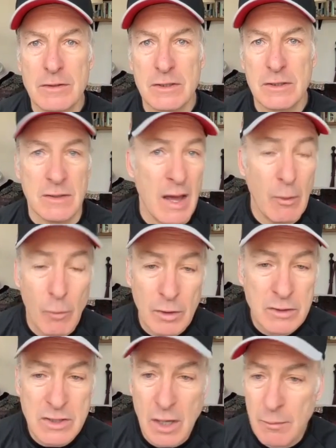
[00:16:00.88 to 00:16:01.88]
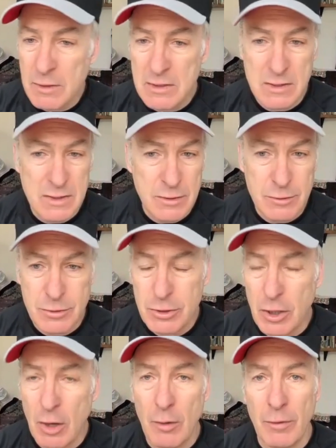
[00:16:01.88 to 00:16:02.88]
networks coming to see your
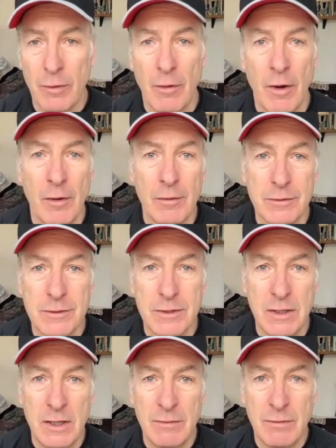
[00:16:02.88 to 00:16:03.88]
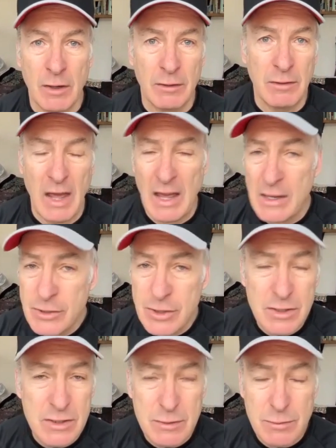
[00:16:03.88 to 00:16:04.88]
show. There aren't even
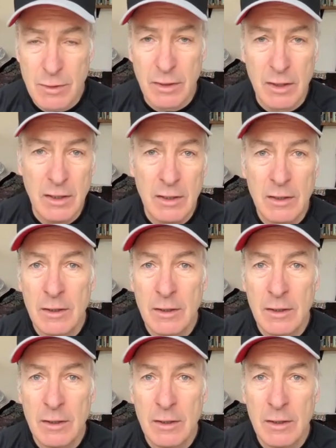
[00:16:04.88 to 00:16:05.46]
agents really.